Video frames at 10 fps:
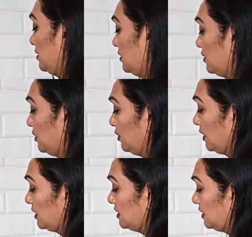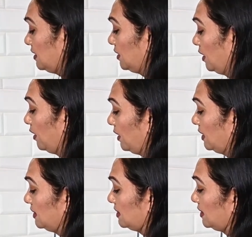so you can see the
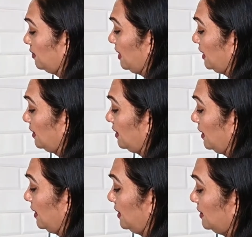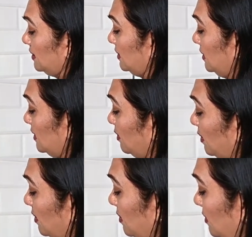oil is coming and
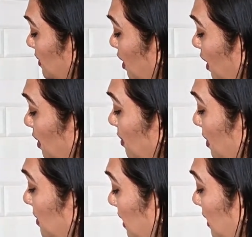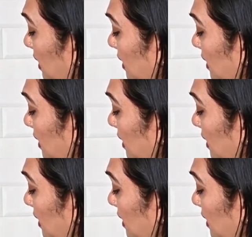the oil bubbling,